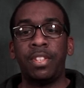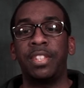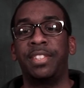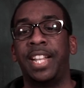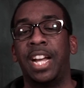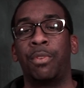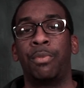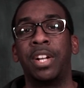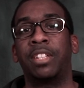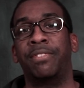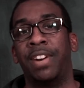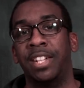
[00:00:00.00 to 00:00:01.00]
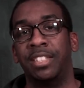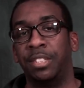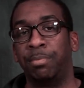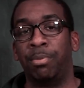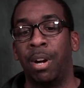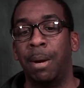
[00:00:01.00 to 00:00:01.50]
that rectifies this
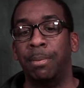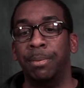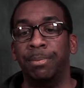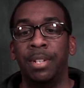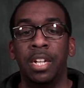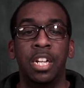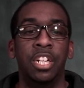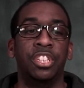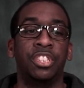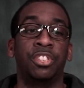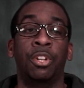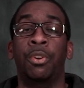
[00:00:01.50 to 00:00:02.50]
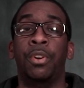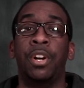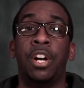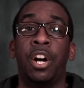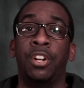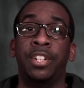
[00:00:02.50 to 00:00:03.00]
problem. So
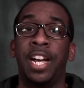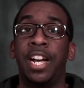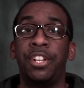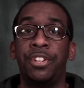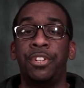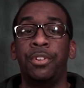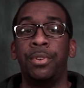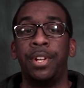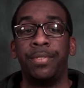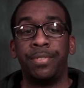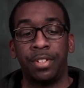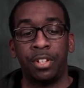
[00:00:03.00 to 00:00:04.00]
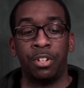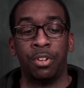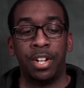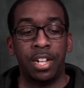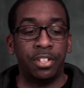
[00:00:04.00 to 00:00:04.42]
on how you do it, you go down to your